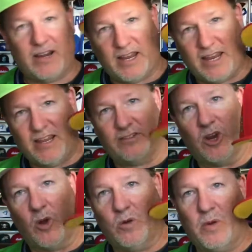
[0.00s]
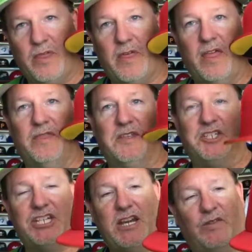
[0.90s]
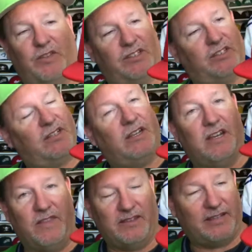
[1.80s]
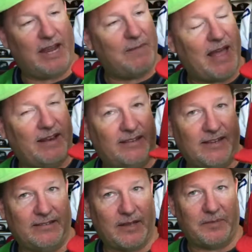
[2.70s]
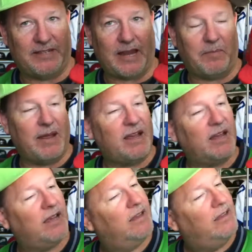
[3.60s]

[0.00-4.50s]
He is going with the Chiefs in this game. That is his upset pick.